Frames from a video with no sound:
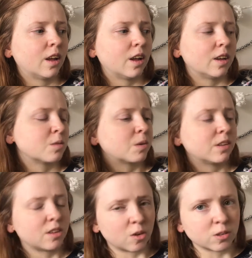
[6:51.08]
It's one of
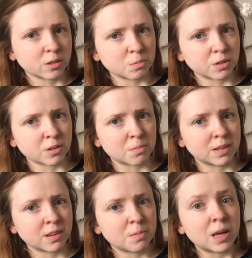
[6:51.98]
the oldest books on my
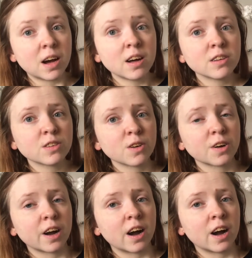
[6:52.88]
TBR, so
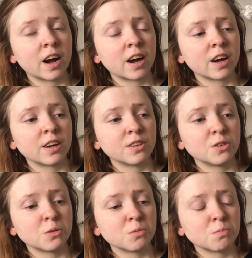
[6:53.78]
uh,
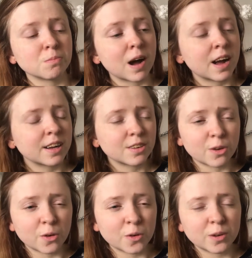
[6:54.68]
you might
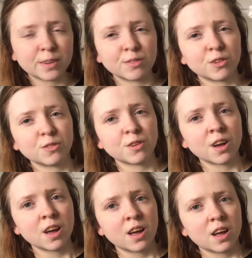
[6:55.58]
know if you've
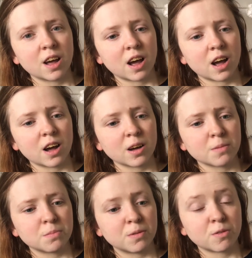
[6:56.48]
uh,
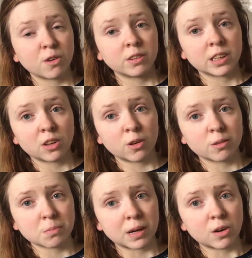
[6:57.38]
been following along
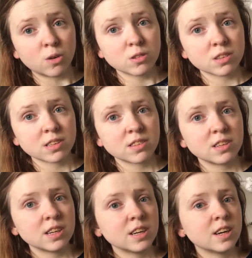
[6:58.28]
with my goals this
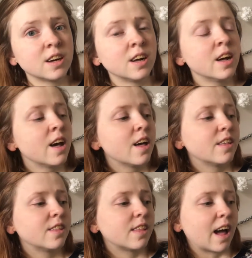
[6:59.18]
year
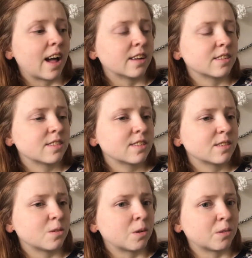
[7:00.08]
that
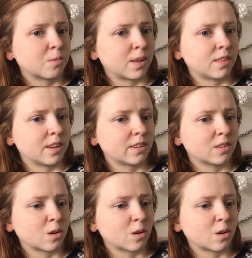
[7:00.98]
one of my things